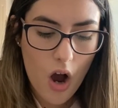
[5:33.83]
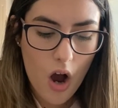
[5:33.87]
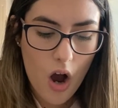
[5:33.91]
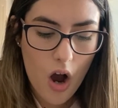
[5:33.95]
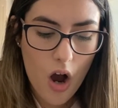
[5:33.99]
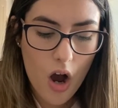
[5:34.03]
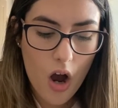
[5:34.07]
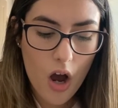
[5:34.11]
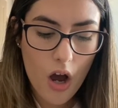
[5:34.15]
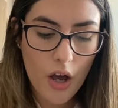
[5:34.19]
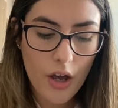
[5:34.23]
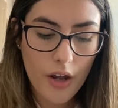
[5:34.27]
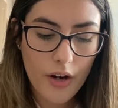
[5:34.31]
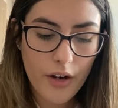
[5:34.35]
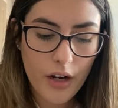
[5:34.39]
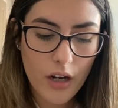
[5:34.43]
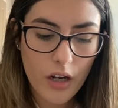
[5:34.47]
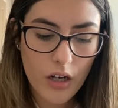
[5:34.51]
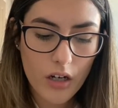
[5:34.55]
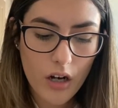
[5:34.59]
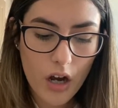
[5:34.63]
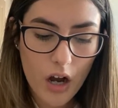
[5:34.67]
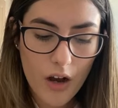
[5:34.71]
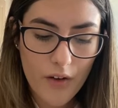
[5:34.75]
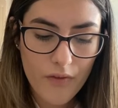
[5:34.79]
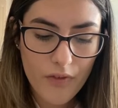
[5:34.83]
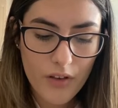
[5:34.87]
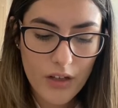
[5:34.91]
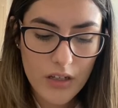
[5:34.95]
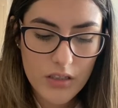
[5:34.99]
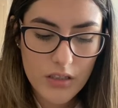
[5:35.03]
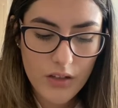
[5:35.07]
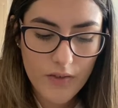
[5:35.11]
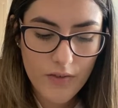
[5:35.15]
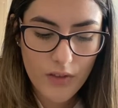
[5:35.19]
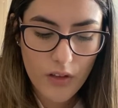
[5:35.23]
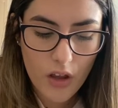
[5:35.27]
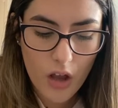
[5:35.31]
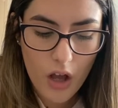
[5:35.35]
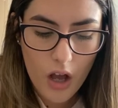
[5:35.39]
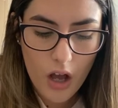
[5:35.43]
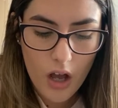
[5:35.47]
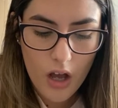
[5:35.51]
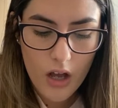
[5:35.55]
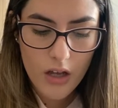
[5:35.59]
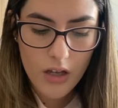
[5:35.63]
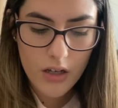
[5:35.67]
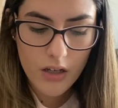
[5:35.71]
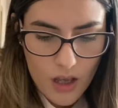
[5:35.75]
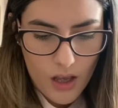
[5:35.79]
on conflicts of
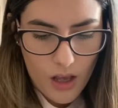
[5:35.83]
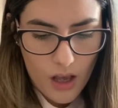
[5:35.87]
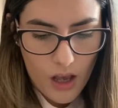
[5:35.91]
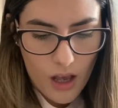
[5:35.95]
law.